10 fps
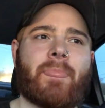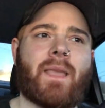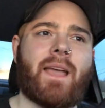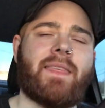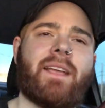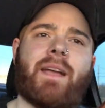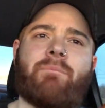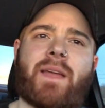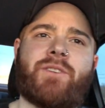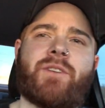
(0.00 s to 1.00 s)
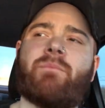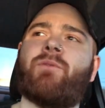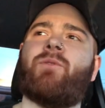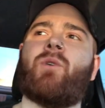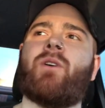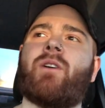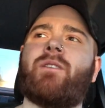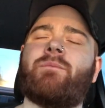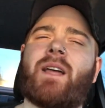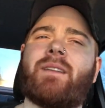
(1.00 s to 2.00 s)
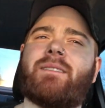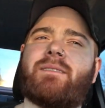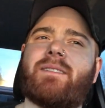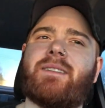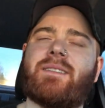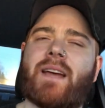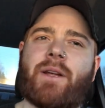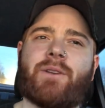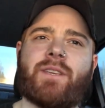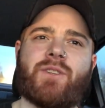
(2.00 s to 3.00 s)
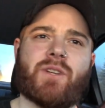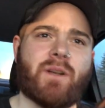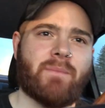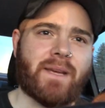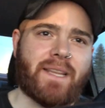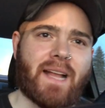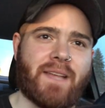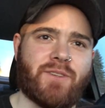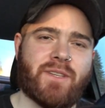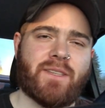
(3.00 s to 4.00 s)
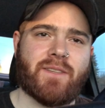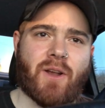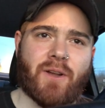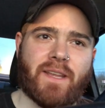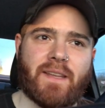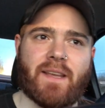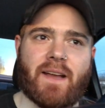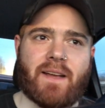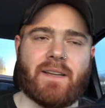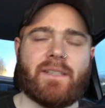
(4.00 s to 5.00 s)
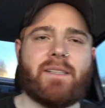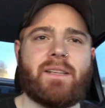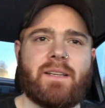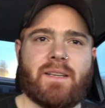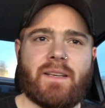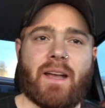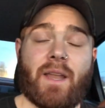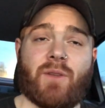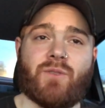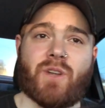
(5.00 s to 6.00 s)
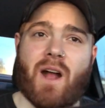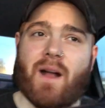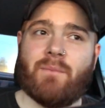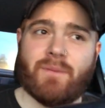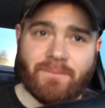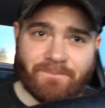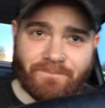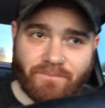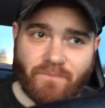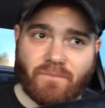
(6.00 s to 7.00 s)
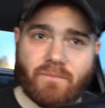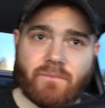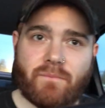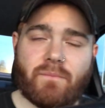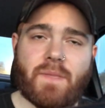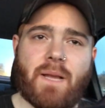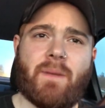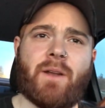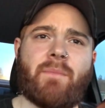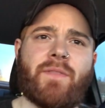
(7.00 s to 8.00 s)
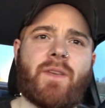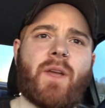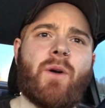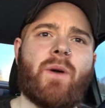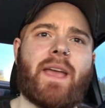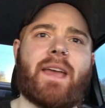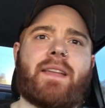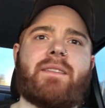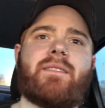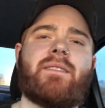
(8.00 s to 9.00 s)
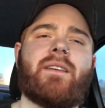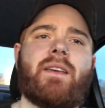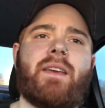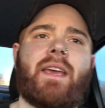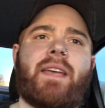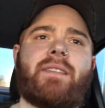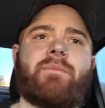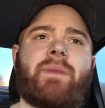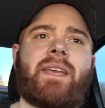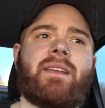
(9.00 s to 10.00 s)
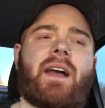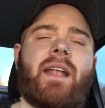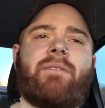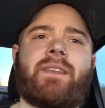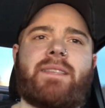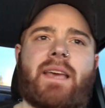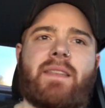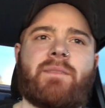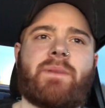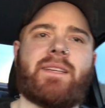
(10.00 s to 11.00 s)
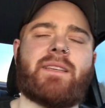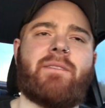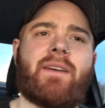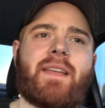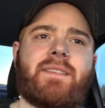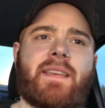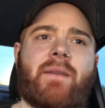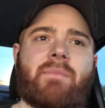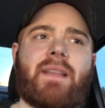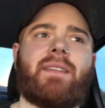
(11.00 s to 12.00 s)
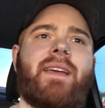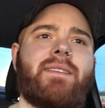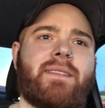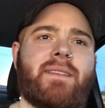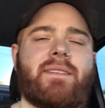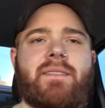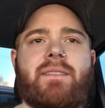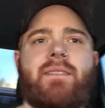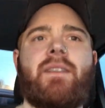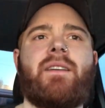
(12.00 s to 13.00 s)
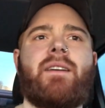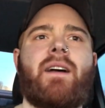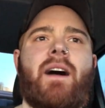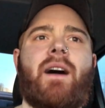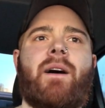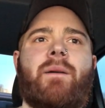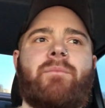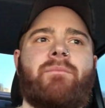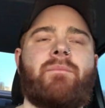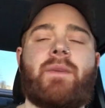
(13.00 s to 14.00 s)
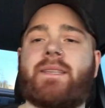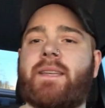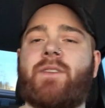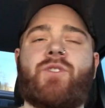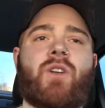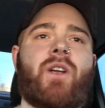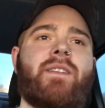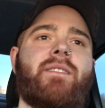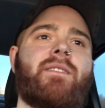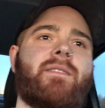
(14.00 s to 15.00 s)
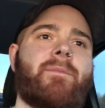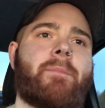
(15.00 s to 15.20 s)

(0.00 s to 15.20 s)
I think I mentioned before, not entirely sure, but I just started uh, a new job about a month ago, and it's been kind of intense because I've had to get my license. Um, it's in insurance.